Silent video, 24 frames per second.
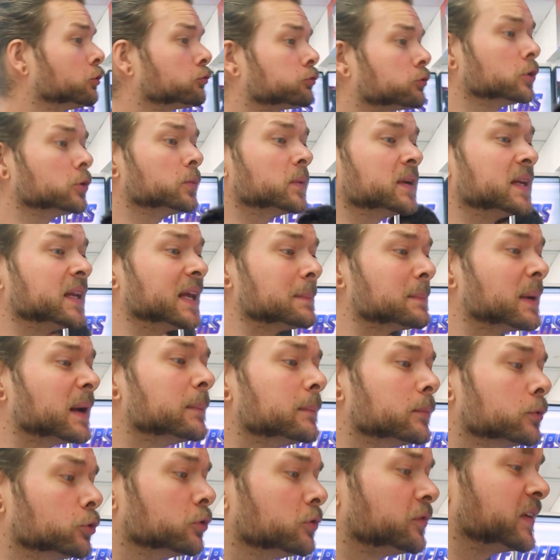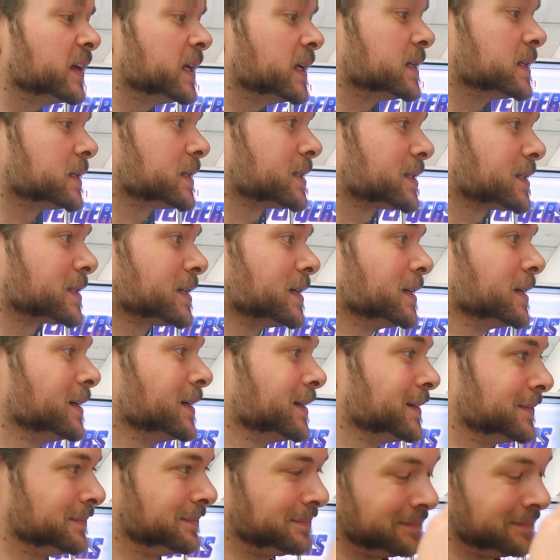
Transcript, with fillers: You're ruining my movies! Stop it!